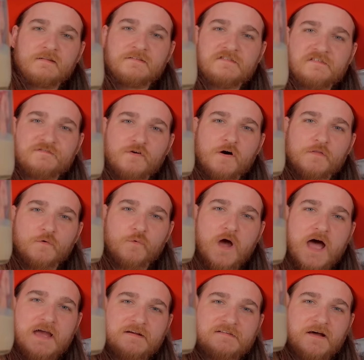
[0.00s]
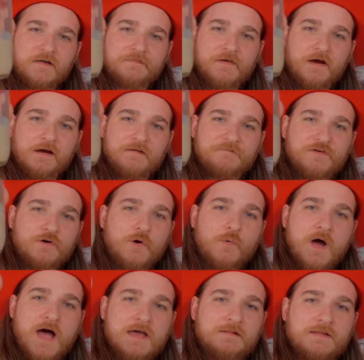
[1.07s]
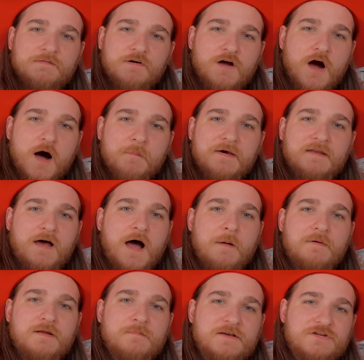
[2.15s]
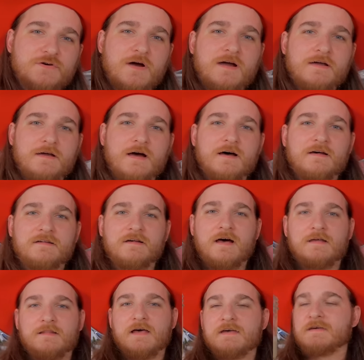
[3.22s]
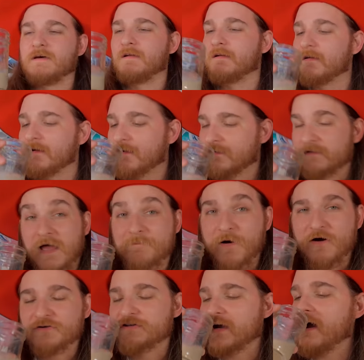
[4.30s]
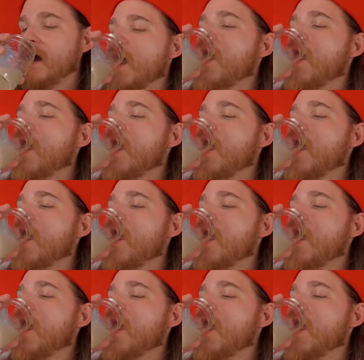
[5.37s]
this is for all the Ryans out there. If you're a Ryan, leave a comment. I'm gonna make sure I uh, I like it. Diboja.